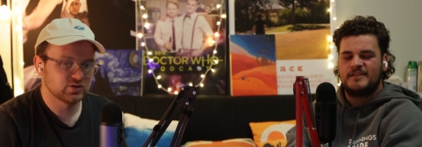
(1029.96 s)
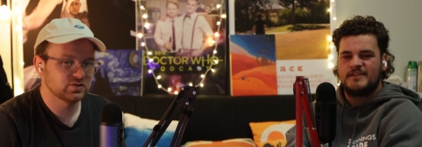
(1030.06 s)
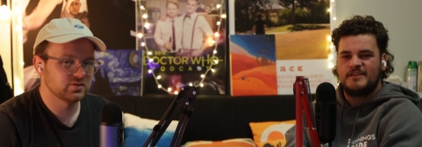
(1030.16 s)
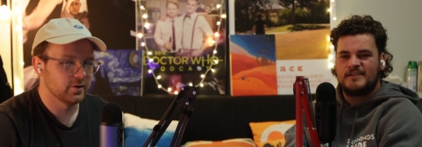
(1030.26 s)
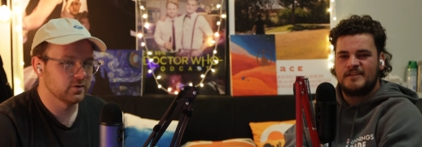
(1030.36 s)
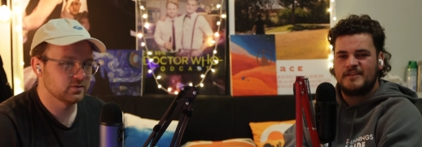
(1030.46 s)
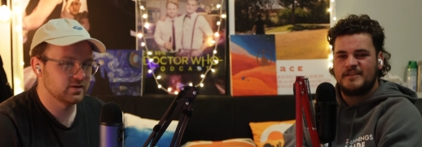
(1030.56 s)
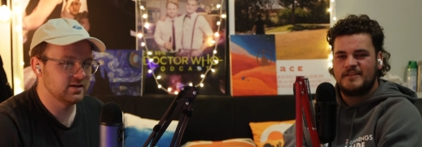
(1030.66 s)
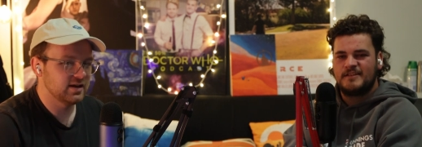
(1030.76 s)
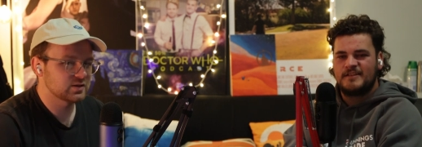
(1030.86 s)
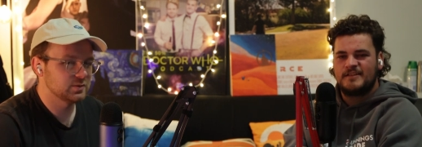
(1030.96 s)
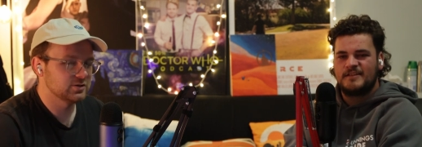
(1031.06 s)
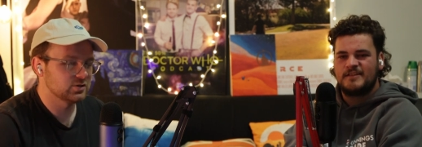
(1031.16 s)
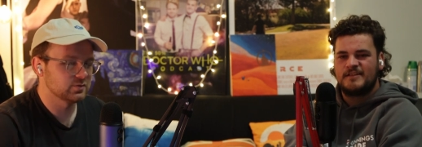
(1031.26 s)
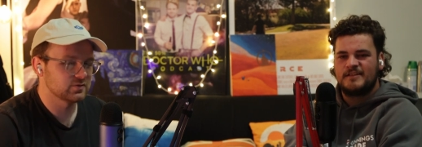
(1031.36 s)
Speaker 1: I should know. The
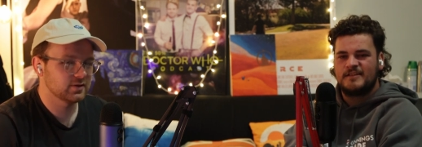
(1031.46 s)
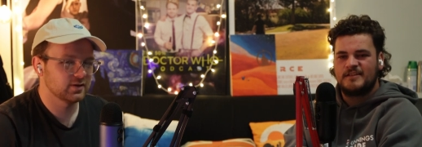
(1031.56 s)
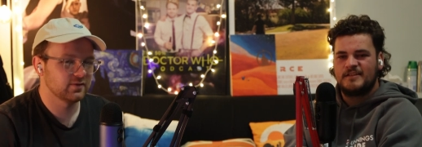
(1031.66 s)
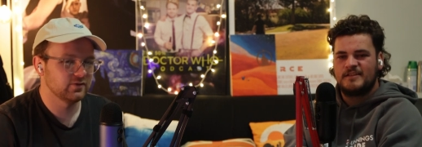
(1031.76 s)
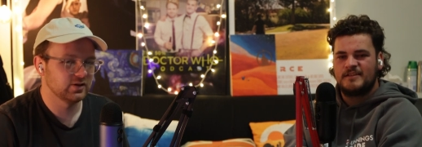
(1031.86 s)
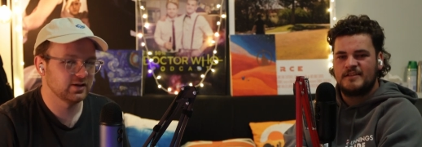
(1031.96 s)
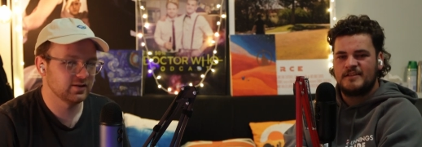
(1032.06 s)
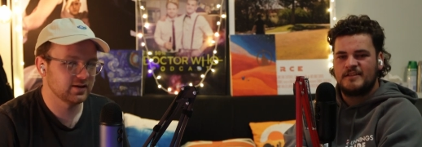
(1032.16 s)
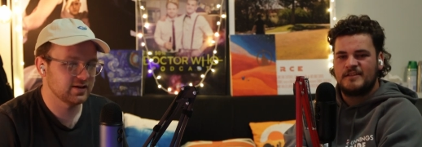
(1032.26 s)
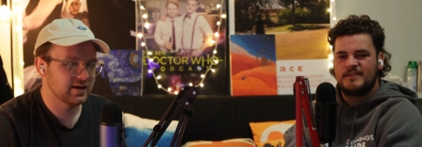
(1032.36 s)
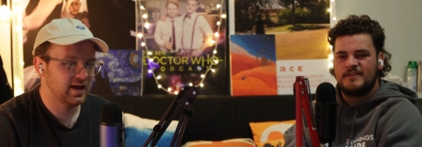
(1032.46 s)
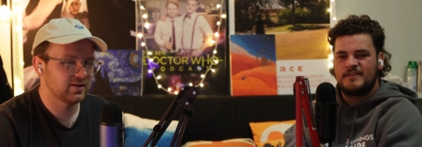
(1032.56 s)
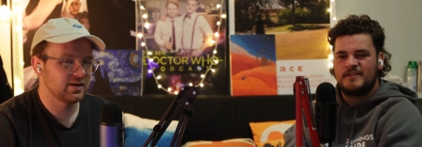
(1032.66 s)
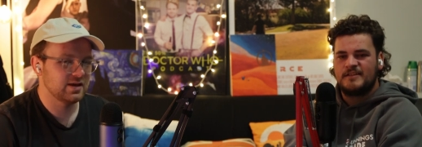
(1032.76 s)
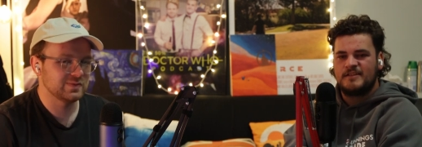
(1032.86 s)
expedition was really lovely and like it
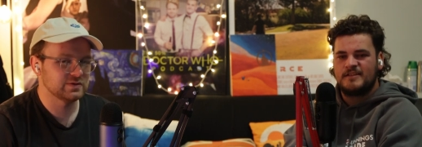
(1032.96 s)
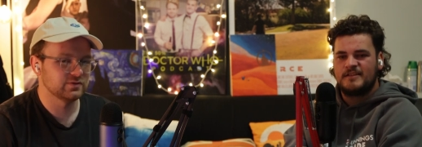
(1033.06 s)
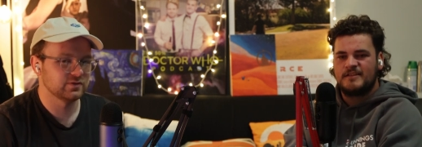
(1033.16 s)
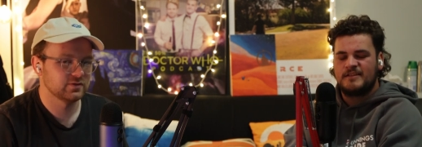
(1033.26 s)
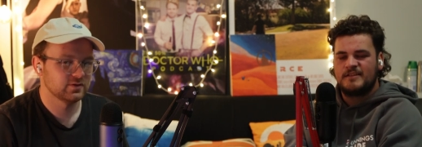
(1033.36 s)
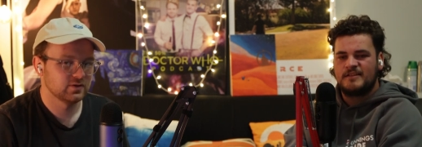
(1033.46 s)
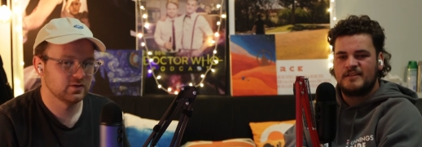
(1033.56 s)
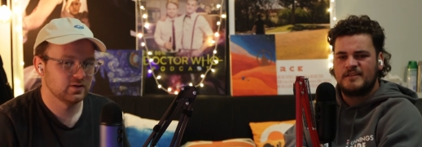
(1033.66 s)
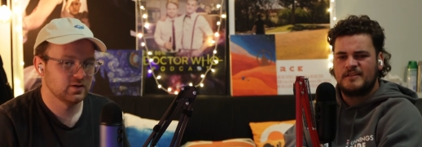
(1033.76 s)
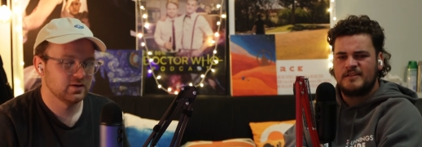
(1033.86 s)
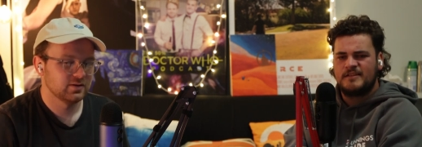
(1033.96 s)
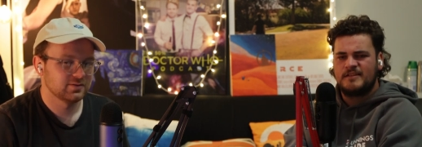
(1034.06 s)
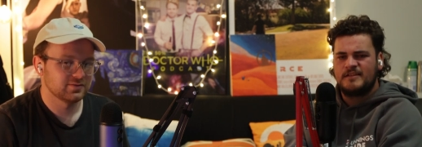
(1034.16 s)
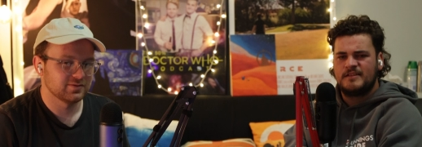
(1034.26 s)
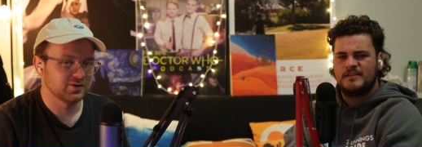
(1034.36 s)
had heaps of
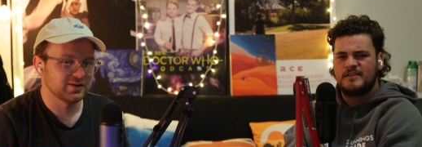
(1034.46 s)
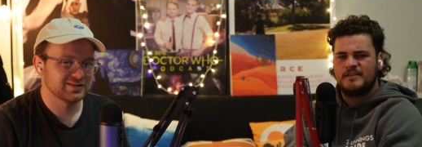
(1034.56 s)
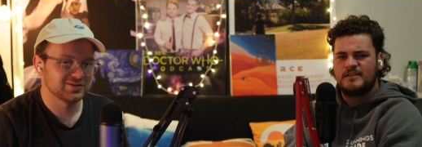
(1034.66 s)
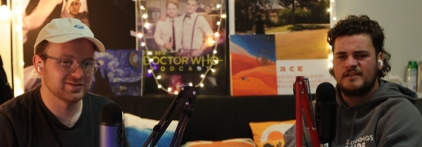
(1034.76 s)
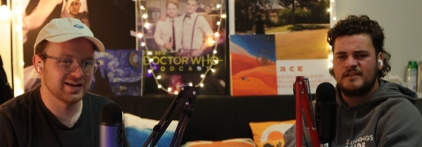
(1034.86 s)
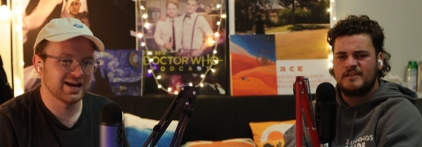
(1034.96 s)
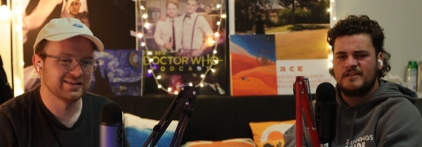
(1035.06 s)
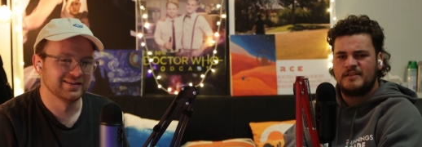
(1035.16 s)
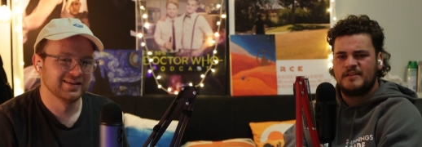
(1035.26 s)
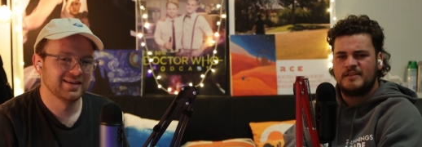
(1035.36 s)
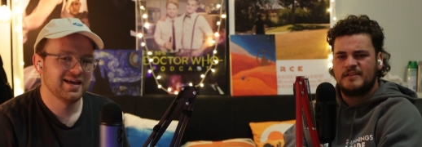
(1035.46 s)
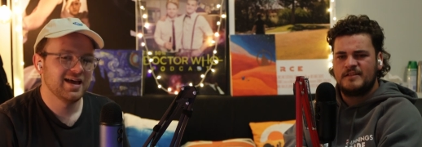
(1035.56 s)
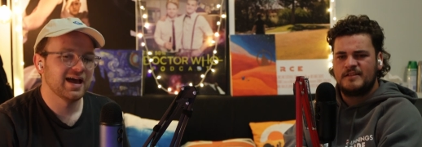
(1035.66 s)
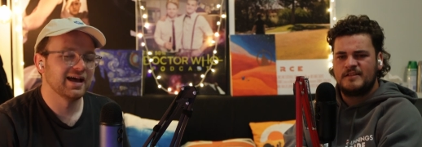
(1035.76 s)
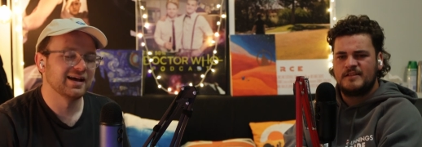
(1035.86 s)
Oh, that's so sad.
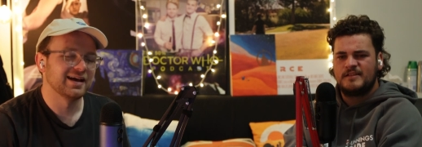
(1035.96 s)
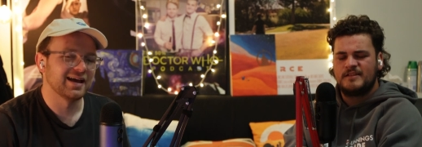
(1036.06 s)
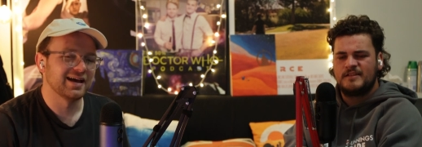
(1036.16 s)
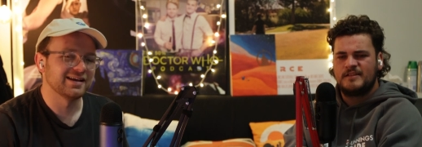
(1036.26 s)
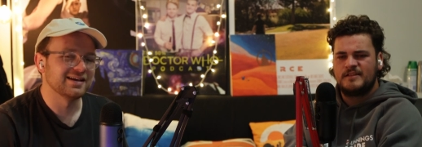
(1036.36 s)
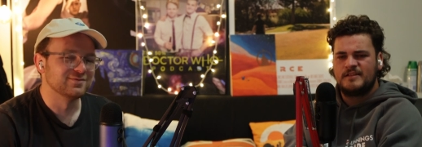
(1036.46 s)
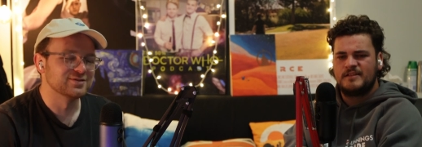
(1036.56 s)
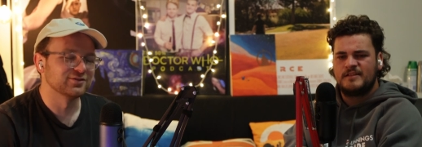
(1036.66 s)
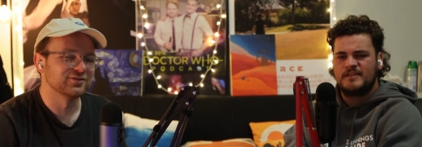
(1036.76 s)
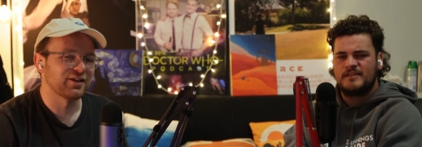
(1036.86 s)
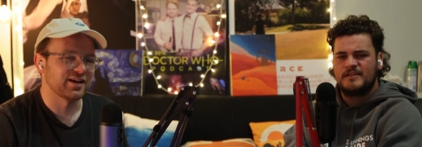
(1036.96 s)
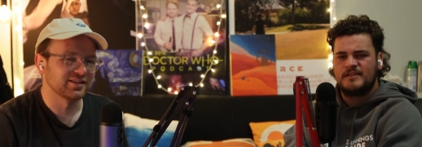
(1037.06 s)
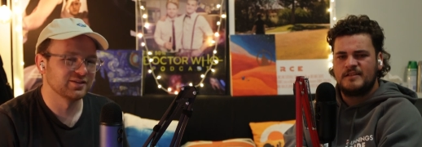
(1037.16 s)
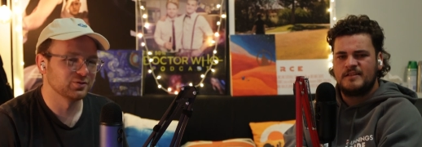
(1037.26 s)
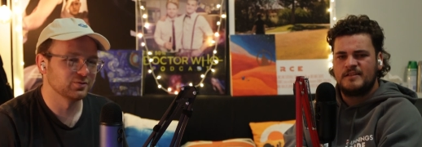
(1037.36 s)
I it had heaps of
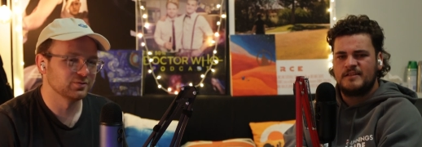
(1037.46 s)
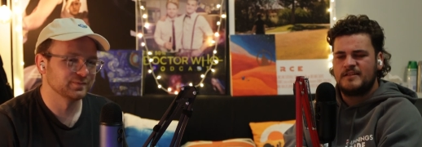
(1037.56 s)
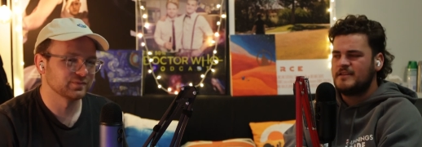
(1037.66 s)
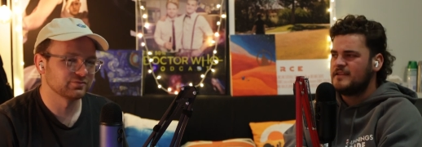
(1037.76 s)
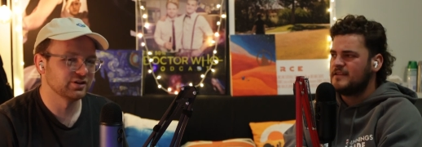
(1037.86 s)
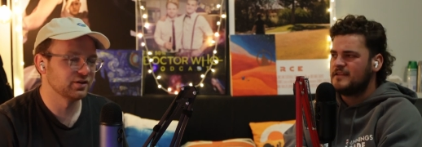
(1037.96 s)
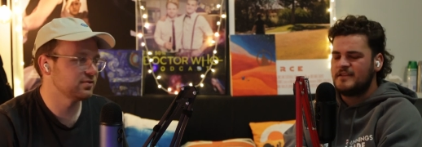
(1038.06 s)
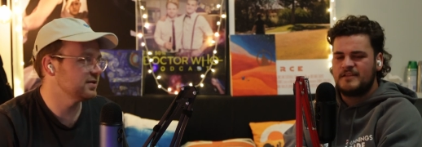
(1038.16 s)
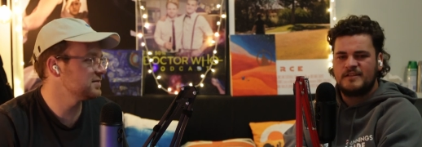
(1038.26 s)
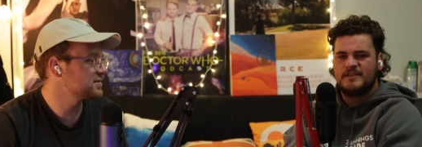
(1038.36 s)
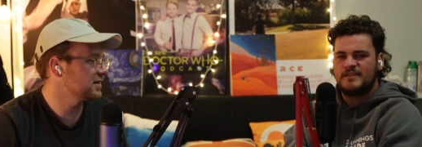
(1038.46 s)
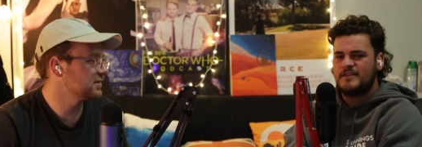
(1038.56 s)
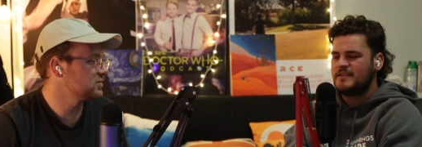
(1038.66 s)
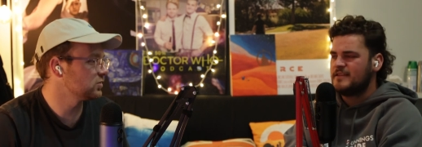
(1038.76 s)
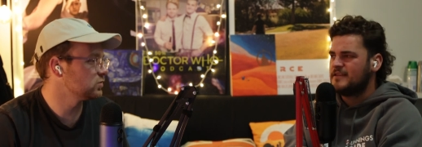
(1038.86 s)
like little written things
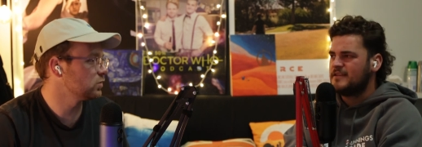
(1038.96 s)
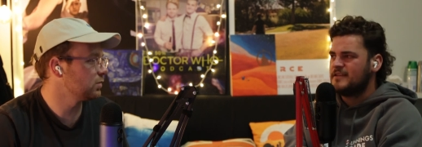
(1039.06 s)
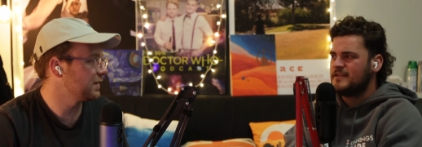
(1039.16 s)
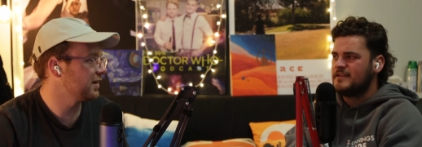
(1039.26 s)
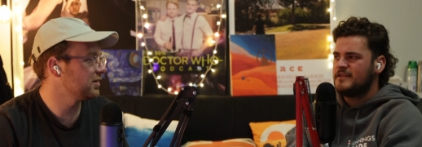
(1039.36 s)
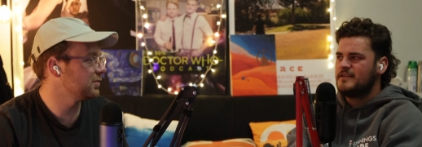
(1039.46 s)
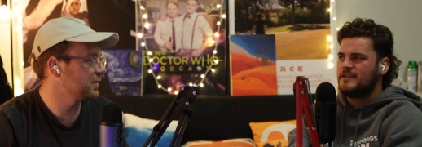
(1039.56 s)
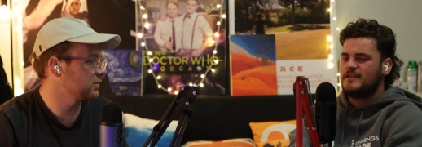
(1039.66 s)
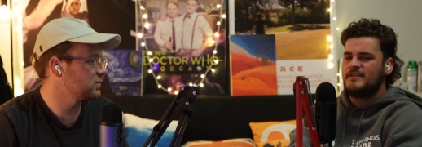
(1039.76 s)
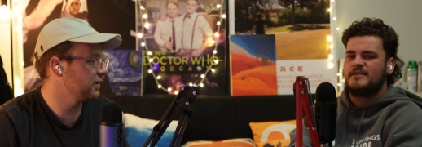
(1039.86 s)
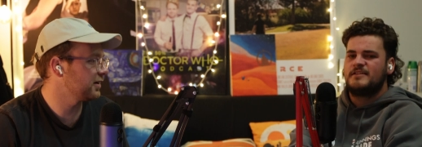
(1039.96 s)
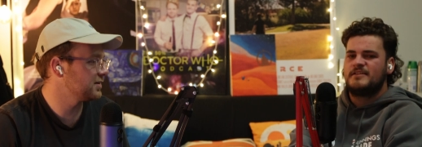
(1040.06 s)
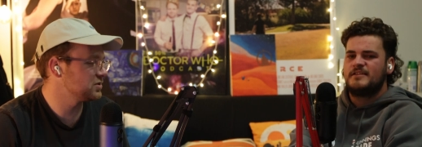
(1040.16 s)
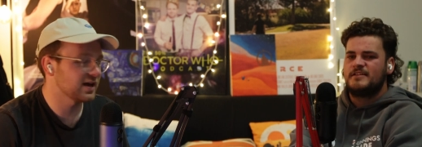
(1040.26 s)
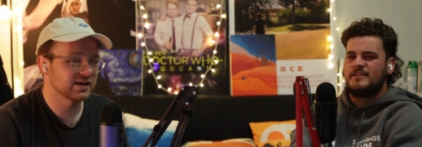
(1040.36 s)
that told you all about him. Like it was very
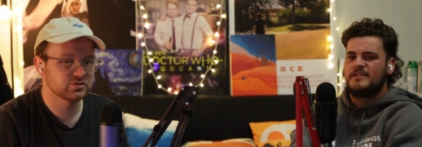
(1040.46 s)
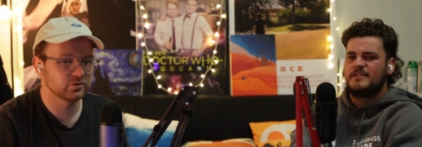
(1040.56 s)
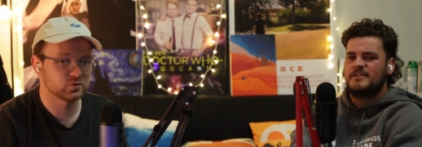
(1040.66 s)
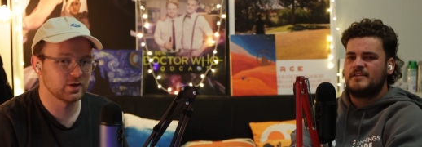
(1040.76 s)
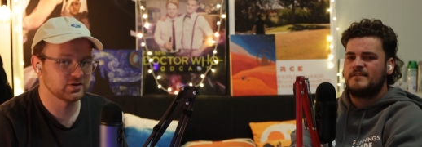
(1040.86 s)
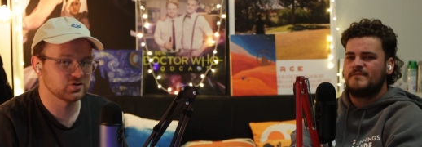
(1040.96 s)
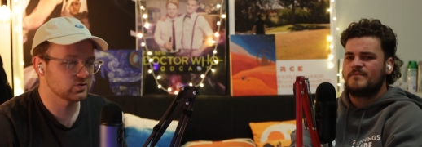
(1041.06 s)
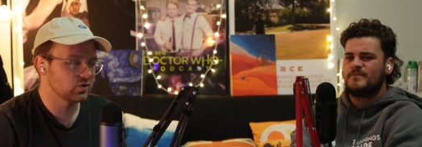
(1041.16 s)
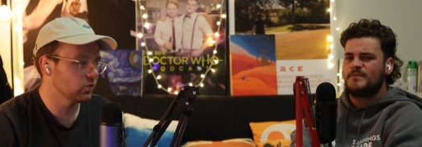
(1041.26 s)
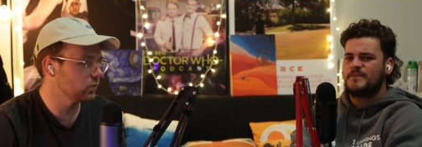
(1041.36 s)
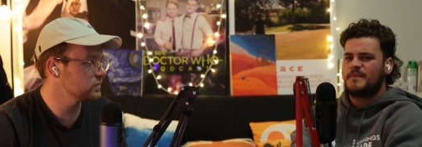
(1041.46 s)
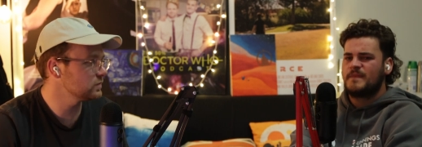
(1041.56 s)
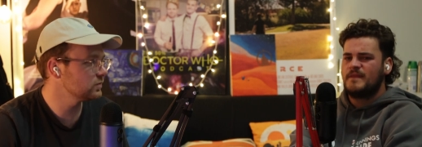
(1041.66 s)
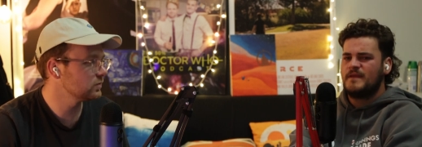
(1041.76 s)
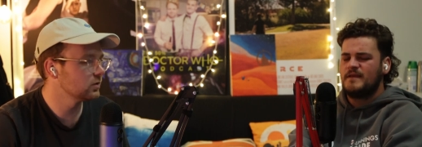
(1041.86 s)
educational as well as just
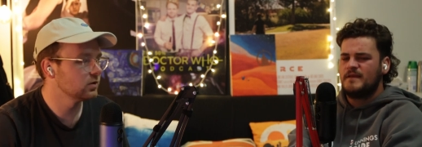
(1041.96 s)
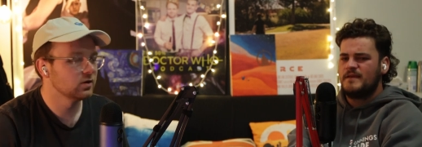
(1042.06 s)
awesome.